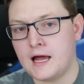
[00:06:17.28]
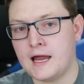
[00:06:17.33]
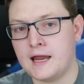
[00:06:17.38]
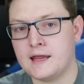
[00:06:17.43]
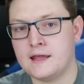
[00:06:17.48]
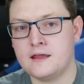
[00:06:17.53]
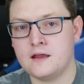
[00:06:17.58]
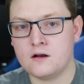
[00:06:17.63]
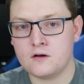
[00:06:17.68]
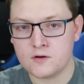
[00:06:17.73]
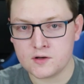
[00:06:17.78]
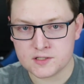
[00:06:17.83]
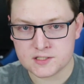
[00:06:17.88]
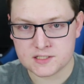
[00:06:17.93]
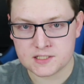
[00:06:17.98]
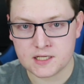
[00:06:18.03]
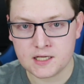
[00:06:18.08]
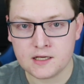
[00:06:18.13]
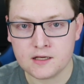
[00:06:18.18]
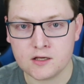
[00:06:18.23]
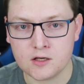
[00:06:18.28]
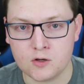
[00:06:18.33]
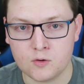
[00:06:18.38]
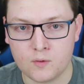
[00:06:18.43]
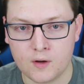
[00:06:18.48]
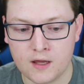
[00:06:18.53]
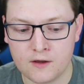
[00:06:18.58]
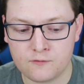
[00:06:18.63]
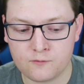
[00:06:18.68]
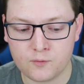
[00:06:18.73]
I guarantee
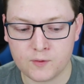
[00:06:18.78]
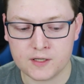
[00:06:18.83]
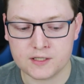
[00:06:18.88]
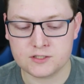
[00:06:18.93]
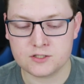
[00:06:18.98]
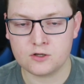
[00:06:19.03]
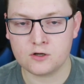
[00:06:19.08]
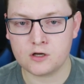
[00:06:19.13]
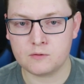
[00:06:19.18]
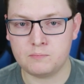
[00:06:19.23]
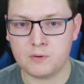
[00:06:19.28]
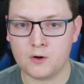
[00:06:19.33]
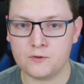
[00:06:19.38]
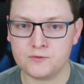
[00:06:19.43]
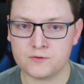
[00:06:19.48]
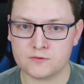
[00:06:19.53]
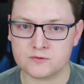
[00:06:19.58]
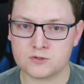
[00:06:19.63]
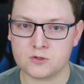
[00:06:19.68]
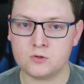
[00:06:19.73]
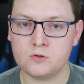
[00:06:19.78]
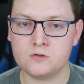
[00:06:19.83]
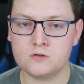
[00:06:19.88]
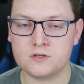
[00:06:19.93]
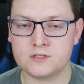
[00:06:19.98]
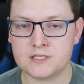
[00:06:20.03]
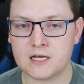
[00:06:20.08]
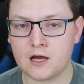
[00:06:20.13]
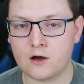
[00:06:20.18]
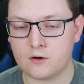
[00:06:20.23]
you, if we took both those
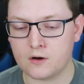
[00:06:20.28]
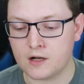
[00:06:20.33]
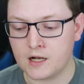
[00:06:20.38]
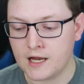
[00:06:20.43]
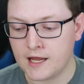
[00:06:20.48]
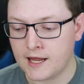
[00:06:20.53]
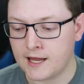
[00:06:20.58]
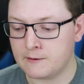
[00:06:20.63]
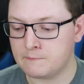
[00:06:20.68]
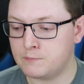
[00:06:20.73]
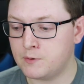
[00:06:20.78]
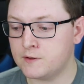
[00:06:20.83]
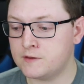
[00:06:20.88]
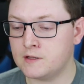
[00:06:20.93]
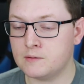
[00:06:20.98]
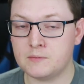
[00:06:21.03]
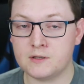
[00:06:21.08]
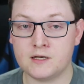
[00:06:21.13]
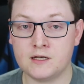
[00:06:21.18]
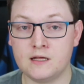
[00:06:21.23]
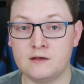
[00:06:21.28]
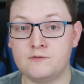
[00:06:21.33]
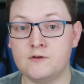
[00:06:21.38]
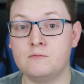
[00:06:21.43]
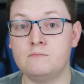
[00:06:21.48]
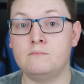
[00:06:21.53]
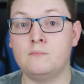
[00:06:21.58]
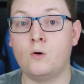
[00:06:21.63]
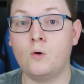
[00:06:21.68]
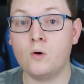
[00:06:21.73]
coolers out and put them in an
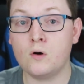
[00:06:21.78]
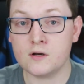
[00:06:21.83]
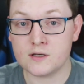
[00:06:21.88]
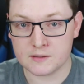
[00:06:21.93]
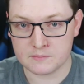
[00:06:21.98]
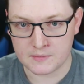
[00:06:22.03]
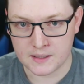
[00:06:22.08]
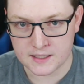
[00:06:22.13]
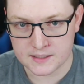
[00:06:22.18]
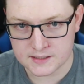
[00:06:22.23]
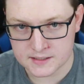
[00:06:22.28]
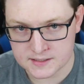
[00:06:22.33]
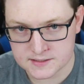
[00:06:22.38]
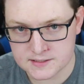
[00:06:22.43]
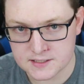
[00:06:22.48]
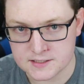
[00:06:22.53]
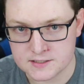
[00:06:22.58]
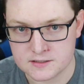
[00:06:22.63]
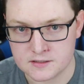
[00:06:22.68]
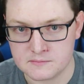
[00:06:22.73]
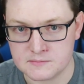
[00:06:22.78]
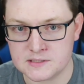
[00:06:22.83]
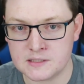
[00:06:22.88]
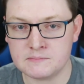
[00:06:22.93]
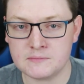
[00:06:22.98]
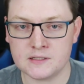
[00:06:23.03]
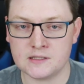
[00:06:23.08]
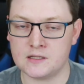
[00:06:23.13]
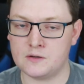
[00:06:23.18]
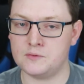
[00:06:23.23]
even more demanding system,
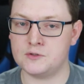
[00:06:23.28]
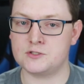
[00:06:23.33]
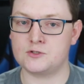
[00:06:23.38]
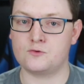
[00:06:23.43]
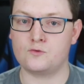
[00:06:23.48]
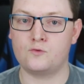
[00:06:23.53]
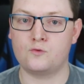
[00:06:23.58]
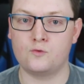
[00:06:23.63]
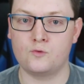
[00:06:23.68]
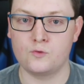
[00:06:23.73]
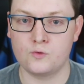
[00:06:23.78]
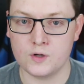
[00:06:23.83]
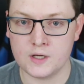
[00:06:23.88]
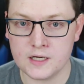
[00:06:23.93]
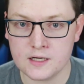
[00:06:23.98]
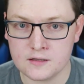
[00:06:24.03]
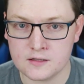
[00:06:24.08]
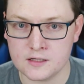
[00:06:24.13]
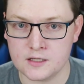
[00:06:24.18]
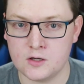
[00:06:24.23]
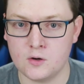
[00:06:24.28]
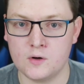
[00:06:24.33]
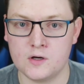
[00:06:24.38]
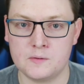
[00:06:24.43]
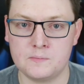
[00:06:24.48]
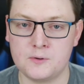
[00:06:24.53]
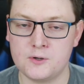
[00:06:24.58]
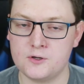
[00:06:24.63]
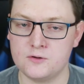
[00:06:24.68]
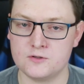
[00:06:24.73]
something that was really
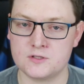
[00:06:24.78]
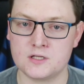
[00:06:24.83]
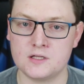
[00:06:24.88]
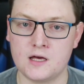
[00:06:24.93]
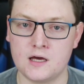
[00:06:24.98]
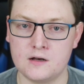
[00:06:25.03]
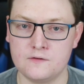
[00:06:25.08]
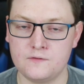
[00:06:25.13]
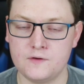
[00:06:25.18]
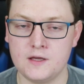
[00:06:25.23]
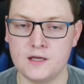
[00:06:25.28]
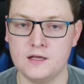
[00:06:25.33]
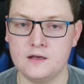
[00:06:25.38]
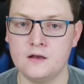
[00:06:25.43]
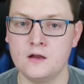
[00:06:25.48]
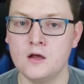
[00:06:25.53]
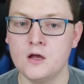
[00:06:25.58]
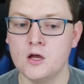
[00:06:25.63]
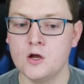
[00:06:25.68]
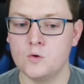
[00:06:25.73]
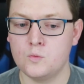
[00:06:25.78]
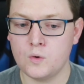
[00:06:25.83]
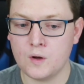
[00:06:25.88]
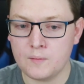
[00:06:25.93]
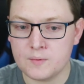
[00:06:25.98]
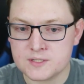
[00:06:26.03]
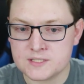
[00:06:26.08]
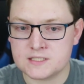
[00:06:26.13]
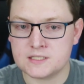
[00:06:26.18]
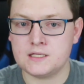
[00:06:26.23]
going to produce a lot of heat,
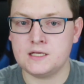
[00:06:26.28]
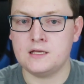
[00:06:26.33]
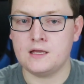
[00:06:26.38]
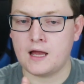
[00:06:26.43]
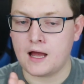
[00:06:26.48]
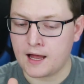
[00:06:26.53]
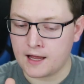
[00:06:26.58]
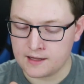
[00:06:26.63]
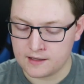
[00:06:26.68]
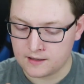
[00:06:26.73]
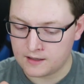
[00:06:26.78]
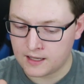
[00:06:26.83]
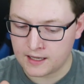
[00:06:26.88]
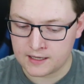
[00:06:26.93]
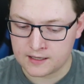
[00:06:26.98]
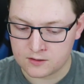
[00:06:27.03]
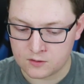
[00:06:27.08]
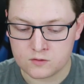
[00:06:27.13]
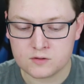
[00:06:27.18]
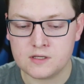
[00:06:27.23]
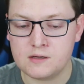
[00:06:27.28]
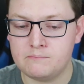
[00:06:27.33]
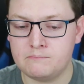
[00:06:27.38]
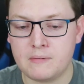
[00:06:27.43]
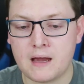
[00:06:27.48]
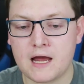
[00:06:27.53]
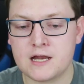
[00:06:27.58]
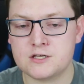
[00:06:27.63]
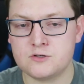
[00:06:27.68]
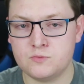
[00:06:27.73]
we would see, I, I can only
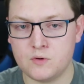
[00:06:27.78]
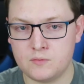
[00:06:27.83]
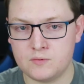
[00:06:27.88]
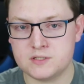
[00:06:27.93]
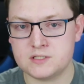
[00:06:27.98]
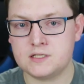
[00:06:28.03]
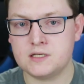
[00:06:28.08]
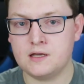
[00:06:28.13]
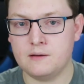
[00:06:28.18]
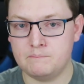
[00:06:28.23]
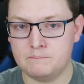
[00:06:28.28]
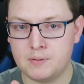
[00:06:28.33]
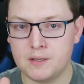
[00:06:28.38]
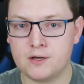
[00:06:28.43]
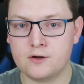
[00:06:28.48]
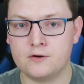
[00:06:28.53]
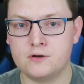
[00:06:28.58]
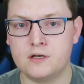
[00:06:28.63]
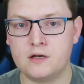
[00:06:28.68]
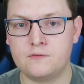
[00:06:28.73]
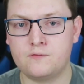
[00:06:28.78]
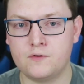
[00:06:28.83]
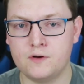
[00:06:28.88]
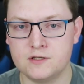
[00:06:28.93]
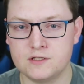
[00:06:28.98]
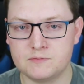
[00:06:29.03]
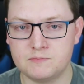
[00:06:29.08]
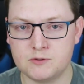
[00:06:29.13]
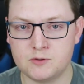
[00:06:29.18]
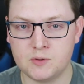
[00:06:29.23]
imagine, we would see a bigger
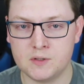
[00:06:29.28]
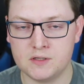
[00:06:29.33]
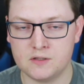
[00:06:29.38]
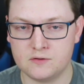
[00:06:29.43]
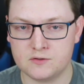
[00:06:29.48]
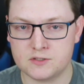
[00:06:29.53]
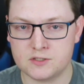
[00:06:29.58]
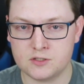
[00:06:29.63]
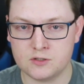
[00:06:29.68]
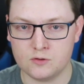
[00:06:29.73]
difference between those